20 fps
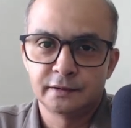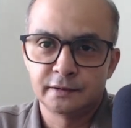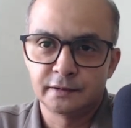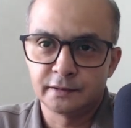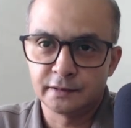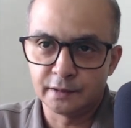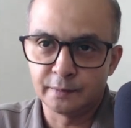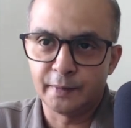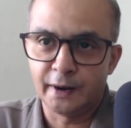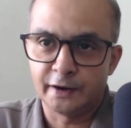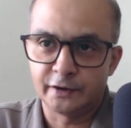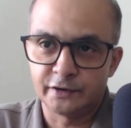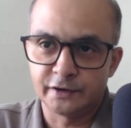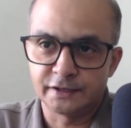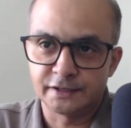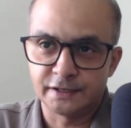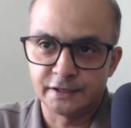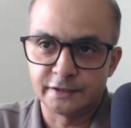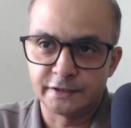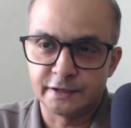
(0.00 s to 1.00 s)
the
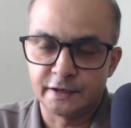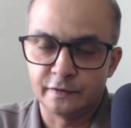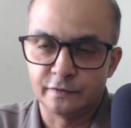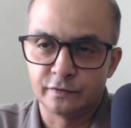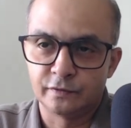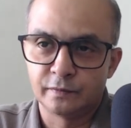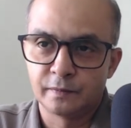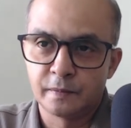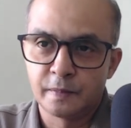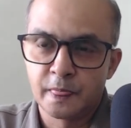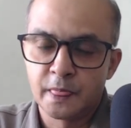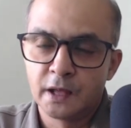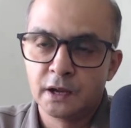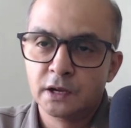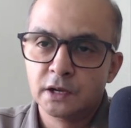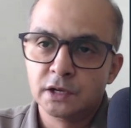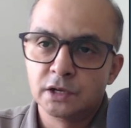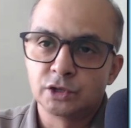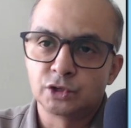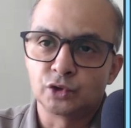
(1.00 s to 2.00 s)
matrix itself.
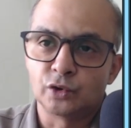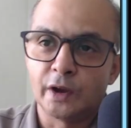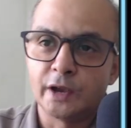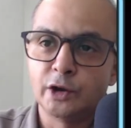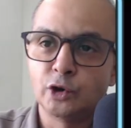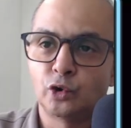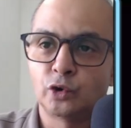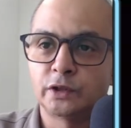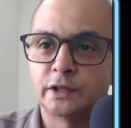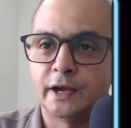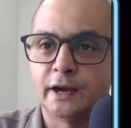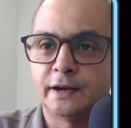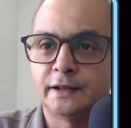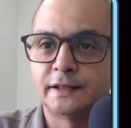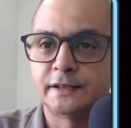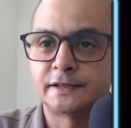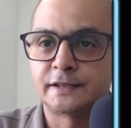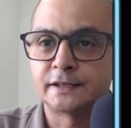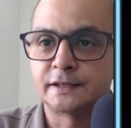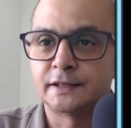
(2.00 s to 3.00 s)
So I know that
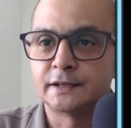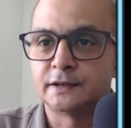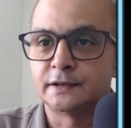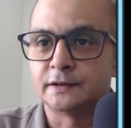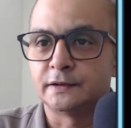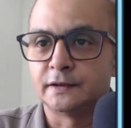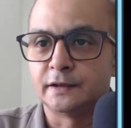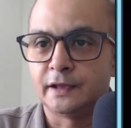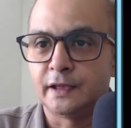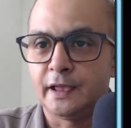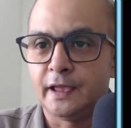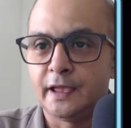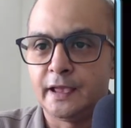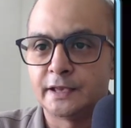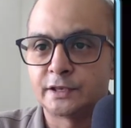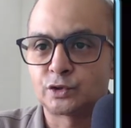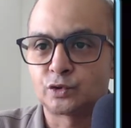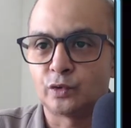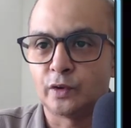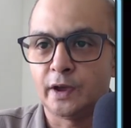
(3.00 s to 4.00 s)
this is the A
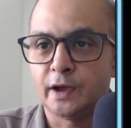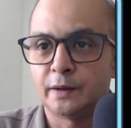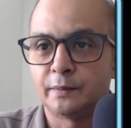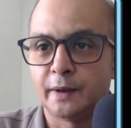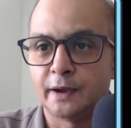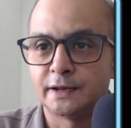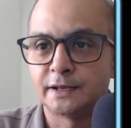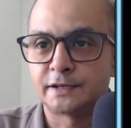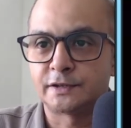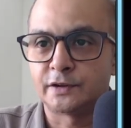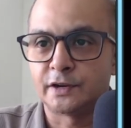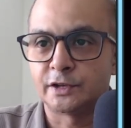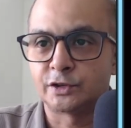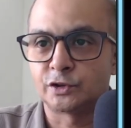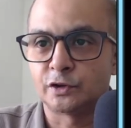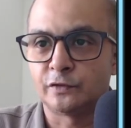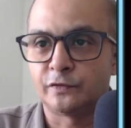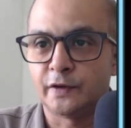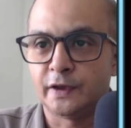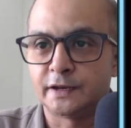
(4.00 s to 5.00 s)
square minus trace
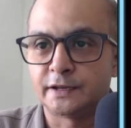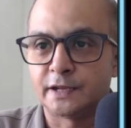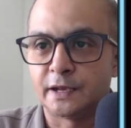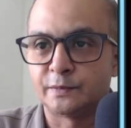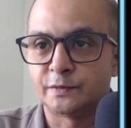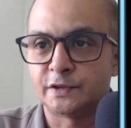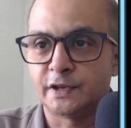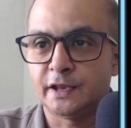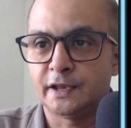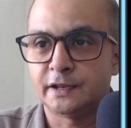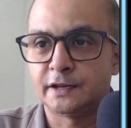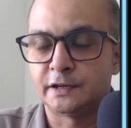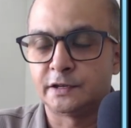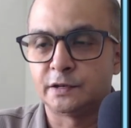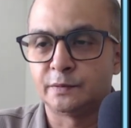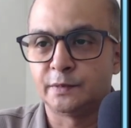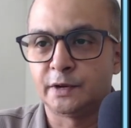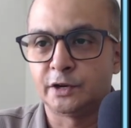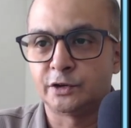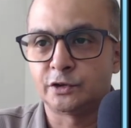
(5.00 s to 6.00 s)
of A times A,
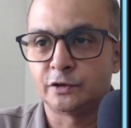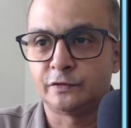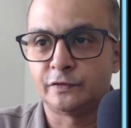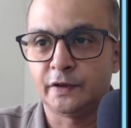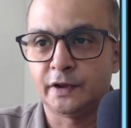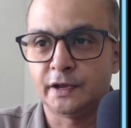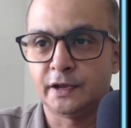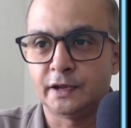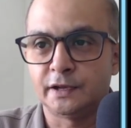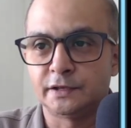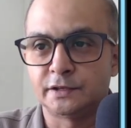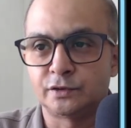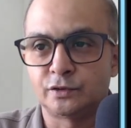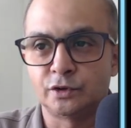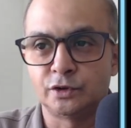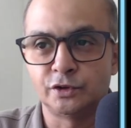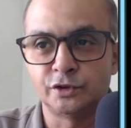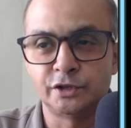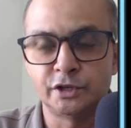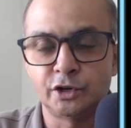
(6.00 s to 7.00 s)
determinant of A is
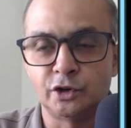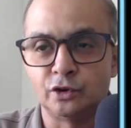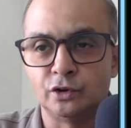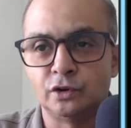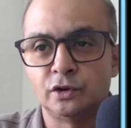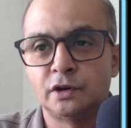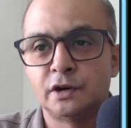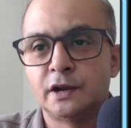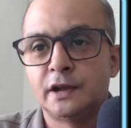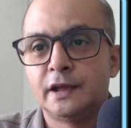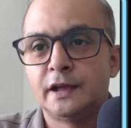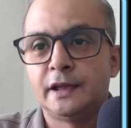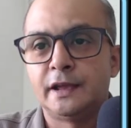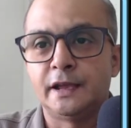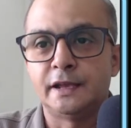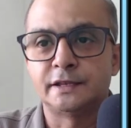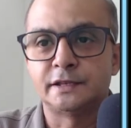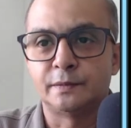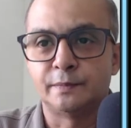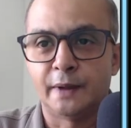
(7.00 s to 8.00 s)
equal to 0,
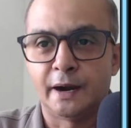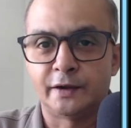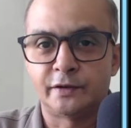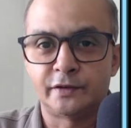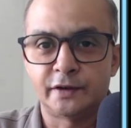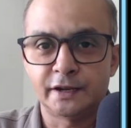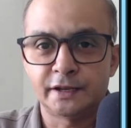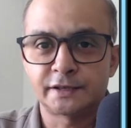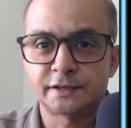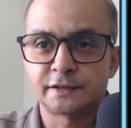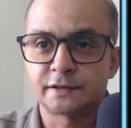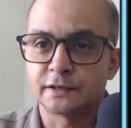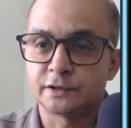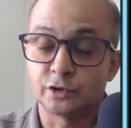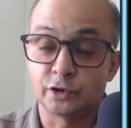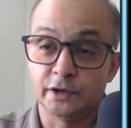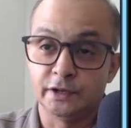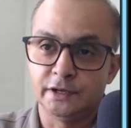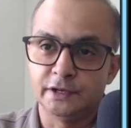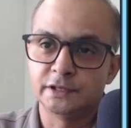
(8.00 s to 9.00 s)
is a matrix,
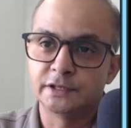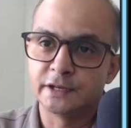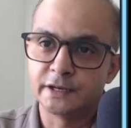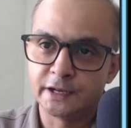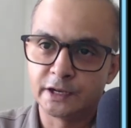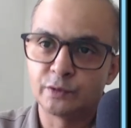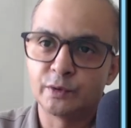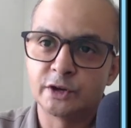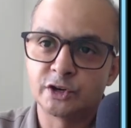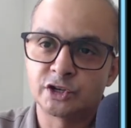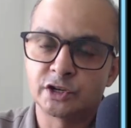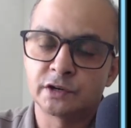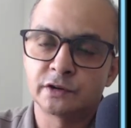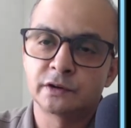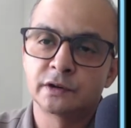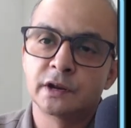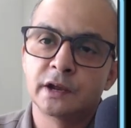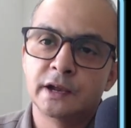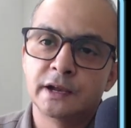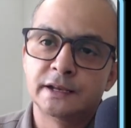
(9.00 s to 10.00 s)
is an
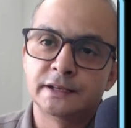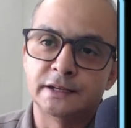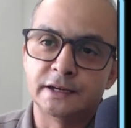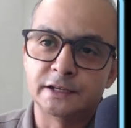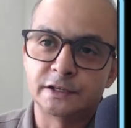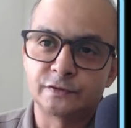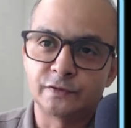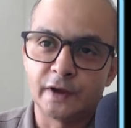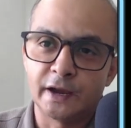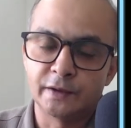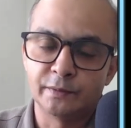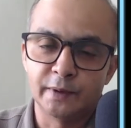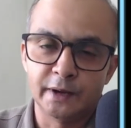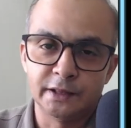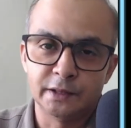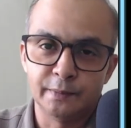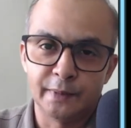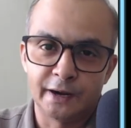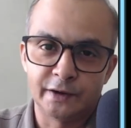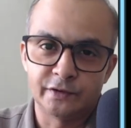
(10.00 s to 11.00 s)
equation satisfied by
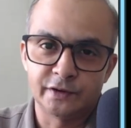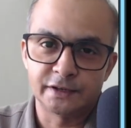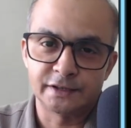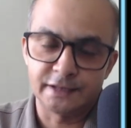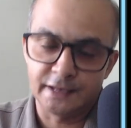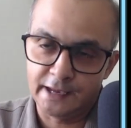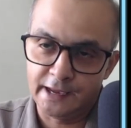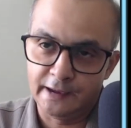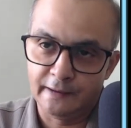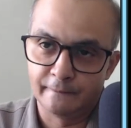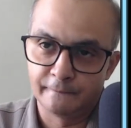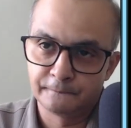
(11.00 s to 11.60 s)
the matrix A.